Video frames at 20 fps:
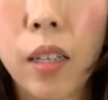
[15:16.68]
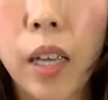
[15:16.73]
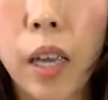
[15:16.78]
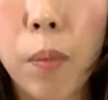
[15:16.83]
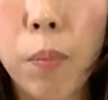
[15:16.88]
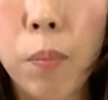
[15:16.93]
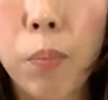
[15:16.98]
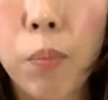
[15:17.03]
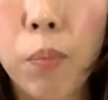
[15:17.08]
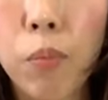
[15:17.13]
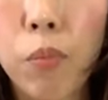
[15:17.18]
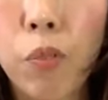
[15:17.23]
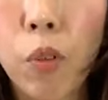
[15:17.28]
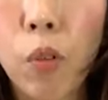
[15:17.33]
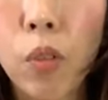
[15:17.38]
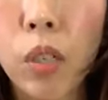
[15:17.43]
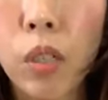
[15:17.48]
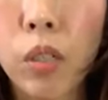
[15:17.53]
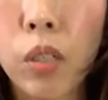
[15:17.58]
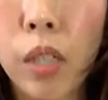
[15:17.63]
Okay,
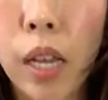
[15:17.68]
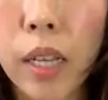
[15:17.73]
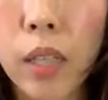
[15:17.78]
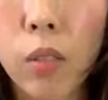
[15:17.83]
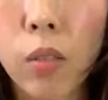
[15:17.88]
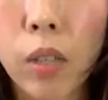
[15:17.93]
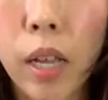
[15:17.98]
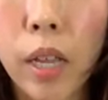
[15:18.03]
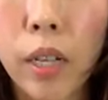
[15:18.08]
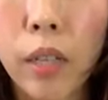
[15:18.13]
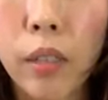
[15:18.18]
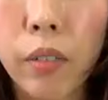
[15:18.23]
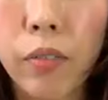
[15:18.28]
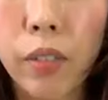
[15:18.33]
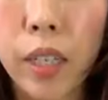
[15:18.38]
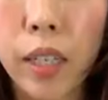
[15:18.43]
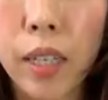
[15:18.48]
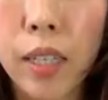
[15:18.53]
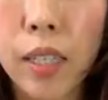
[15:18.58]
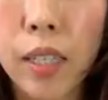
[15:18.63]
fold the sides together
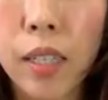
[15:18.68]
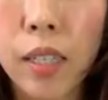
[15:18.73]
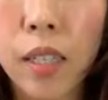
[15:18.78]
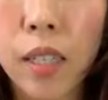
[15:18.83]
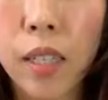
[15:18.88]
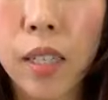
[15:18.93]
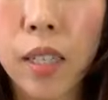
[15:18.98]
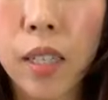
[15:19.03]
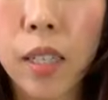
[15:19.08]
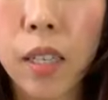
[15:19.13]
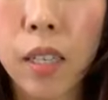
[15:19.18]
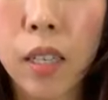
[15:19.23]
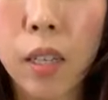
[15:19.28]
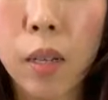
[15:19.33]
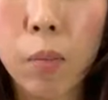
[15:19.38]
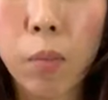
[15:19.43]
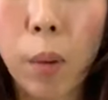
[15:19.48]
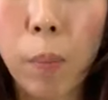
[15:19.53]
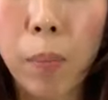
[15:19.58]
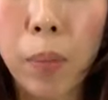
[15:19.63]
first,
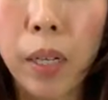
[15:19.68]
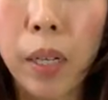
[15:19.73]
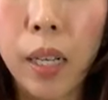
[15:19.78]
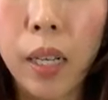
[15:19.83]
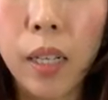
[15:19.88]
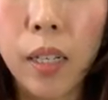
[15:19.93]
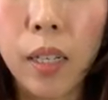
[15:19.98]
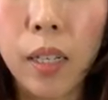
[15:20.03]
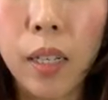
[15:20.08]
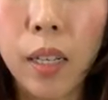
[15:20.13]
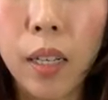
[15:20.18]
properly.